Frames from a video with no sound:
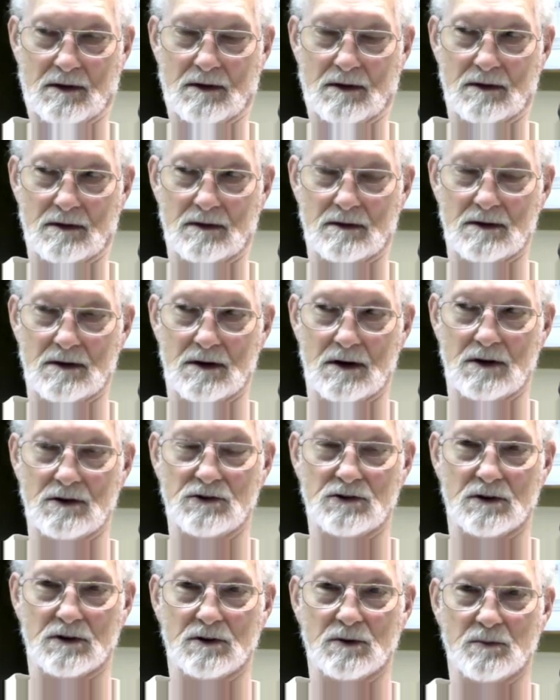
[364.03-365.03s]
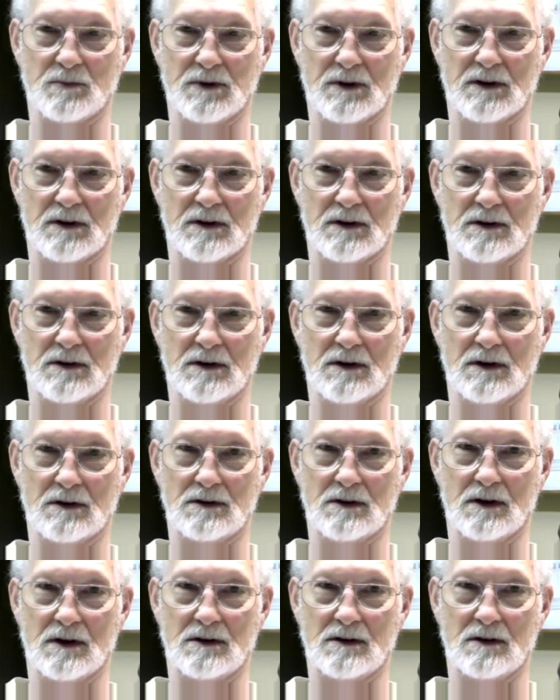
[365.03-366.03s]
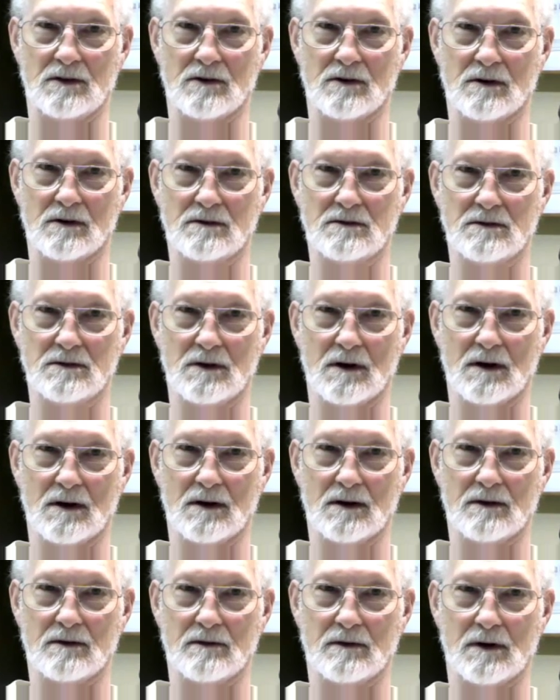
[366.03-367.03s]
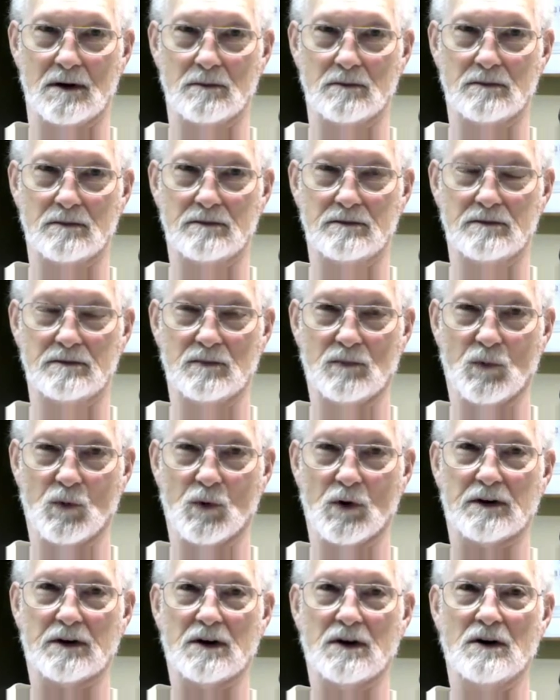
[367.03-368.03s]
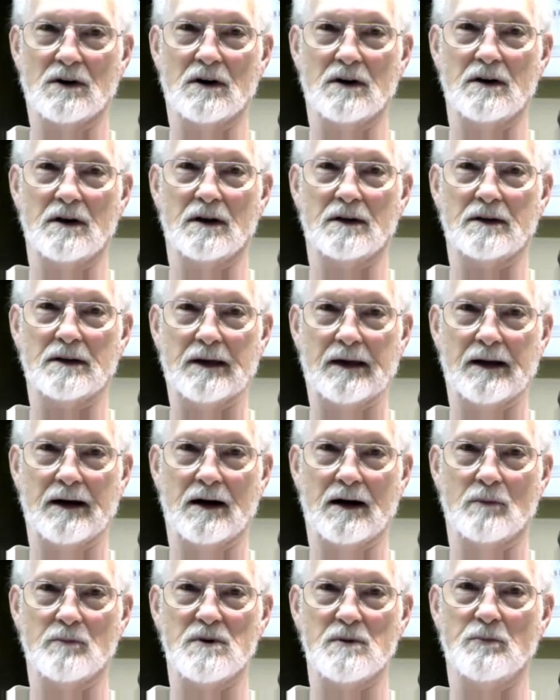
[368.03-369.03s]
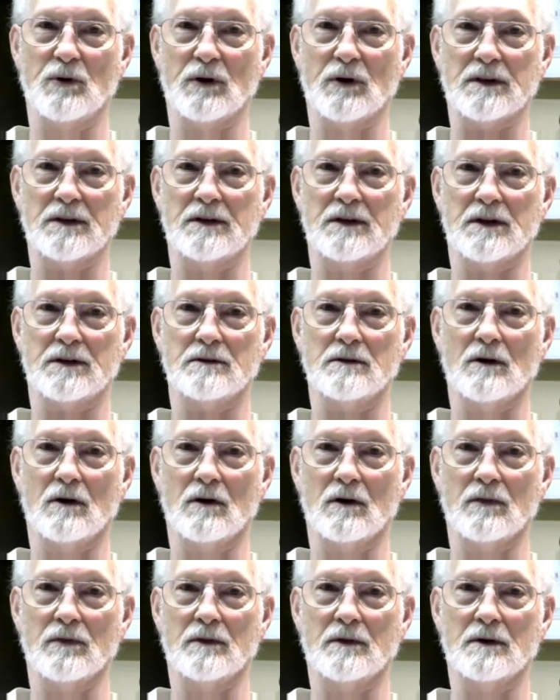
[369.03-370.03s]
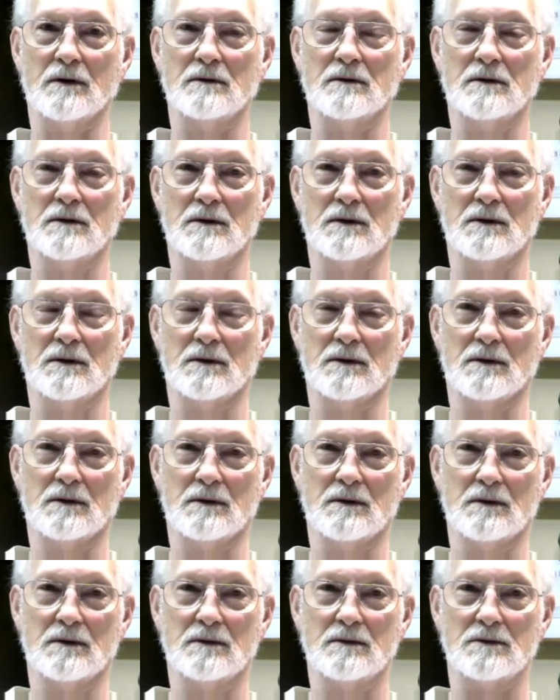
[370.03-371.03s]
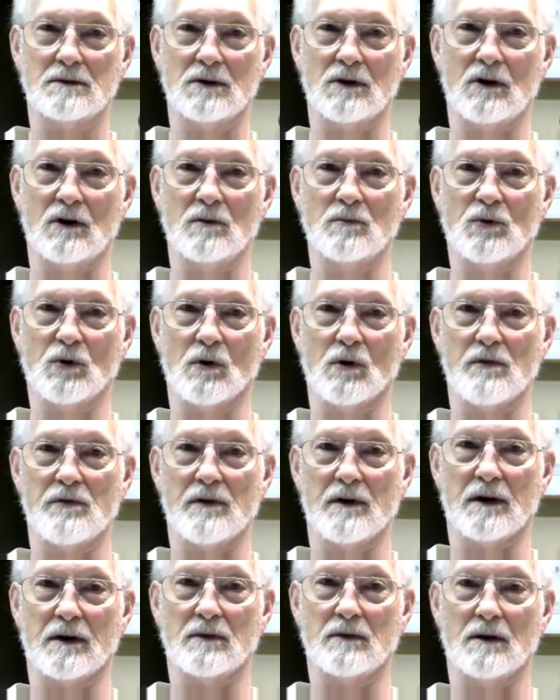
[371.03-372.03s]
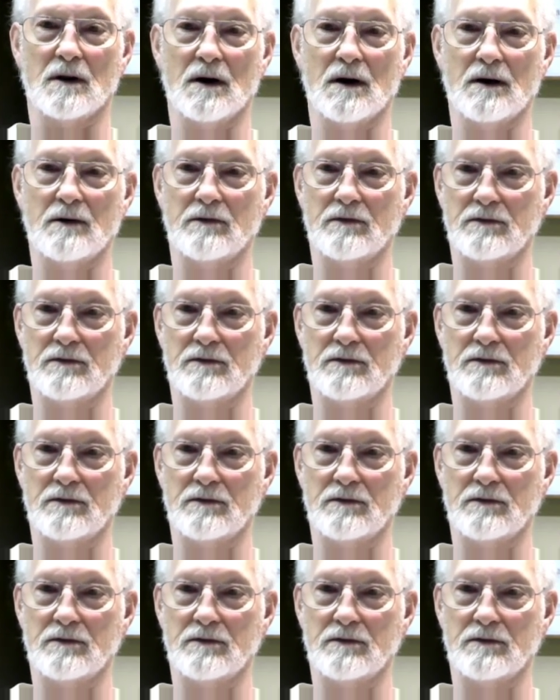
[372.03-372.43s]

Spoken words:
engine completely done yet either. I'm working on it, and I'll be putting it on the lawnmower thing that I've